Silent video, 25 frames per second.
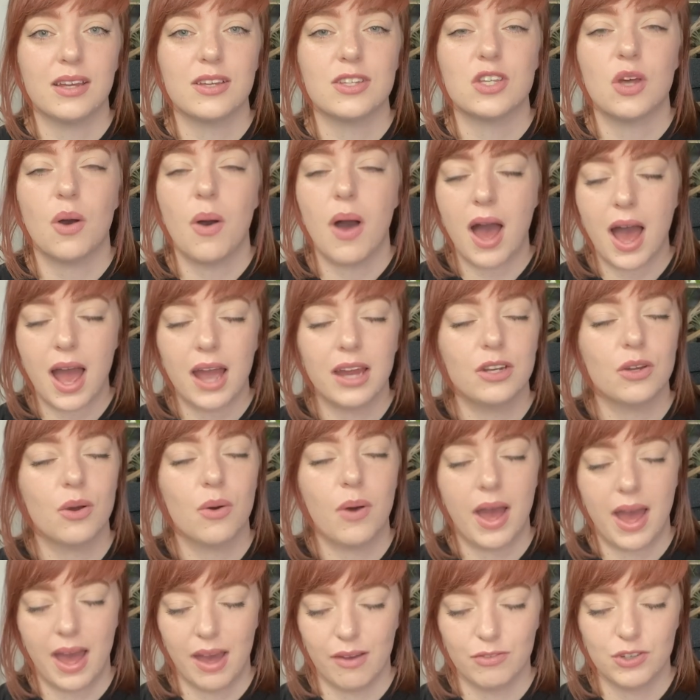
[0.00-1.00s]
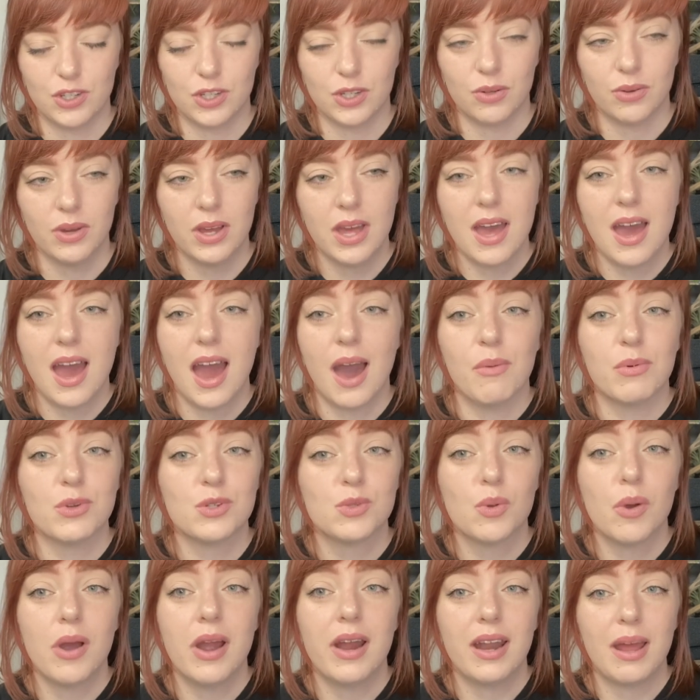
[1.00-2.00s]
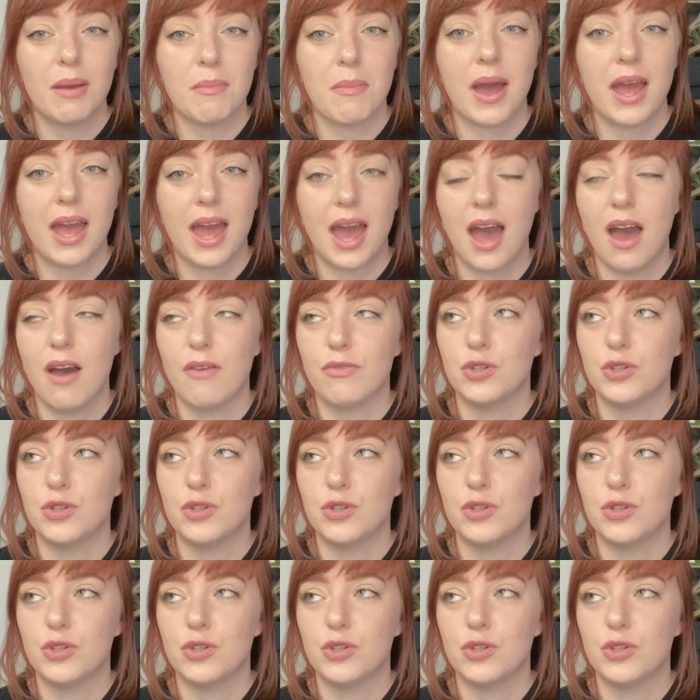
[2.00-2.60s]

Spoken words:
so I don't have to. I was worried I might have